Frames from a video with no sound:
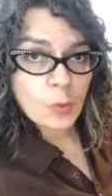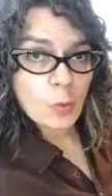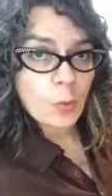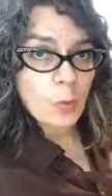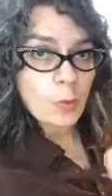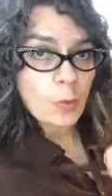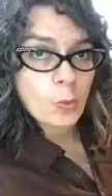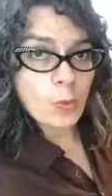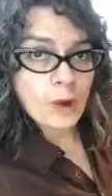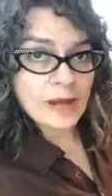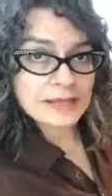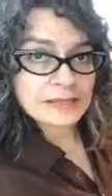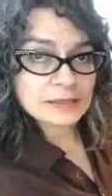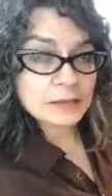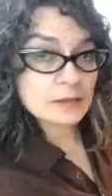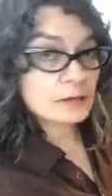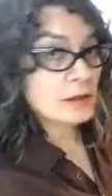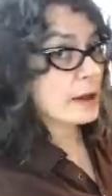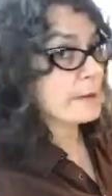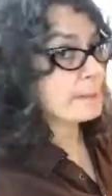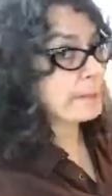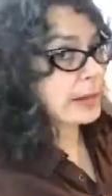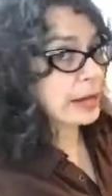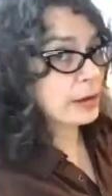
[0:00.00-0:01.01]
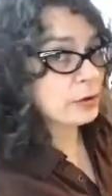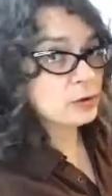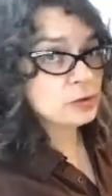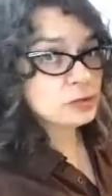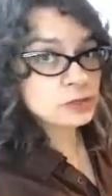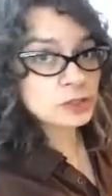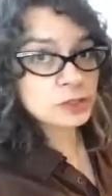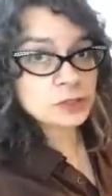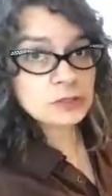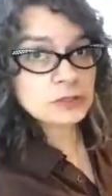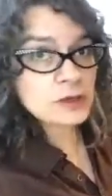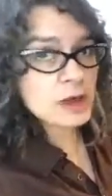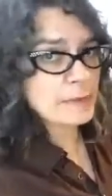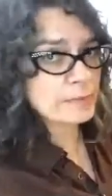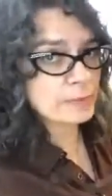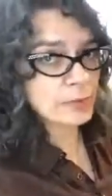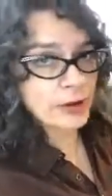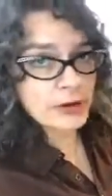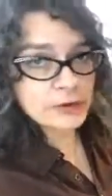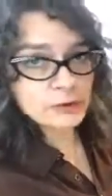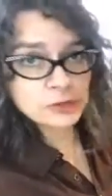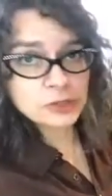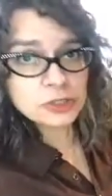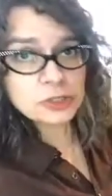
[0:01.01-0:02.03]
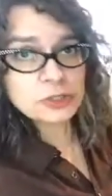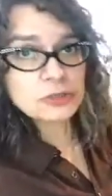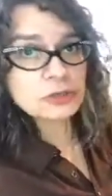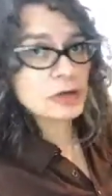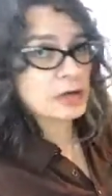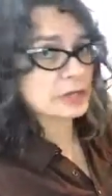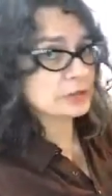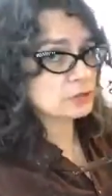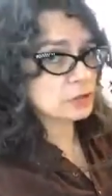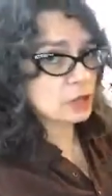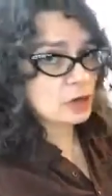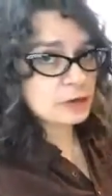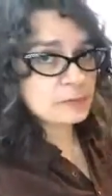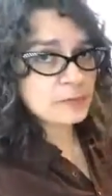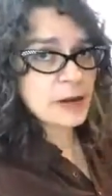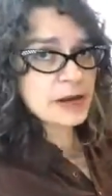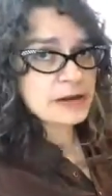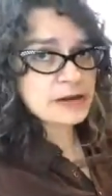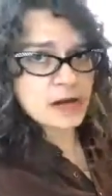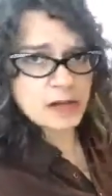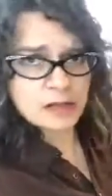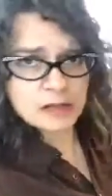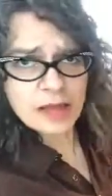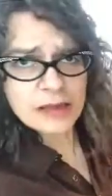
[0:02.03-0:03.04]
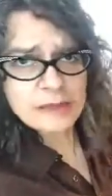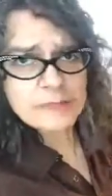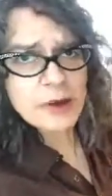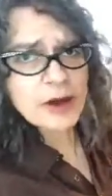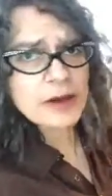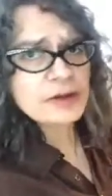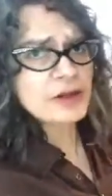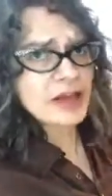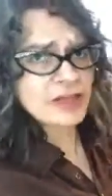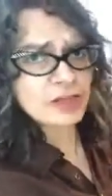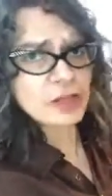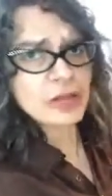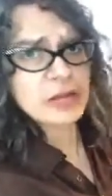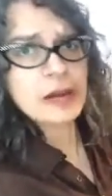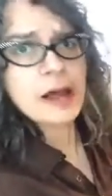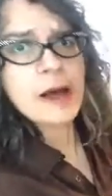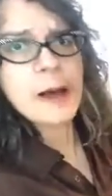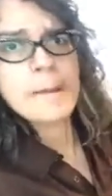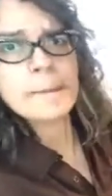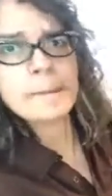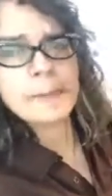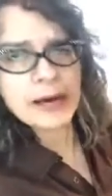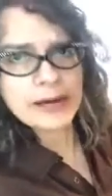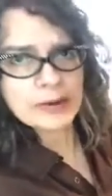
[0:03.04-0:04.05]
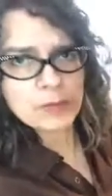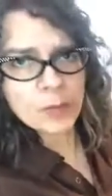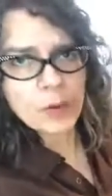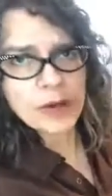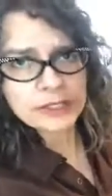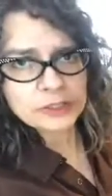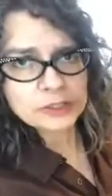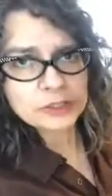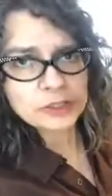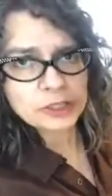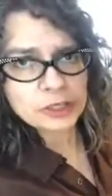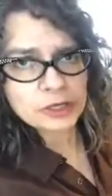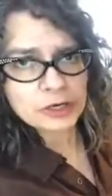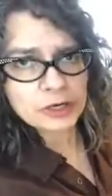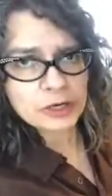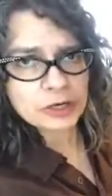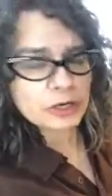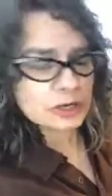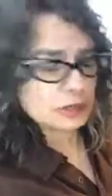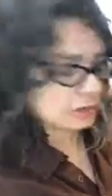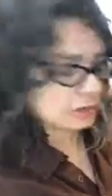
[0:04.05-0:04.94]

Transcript: White, not powdered sugar, not brown sugar, not dark brown, not light brown, nothing but white sugar.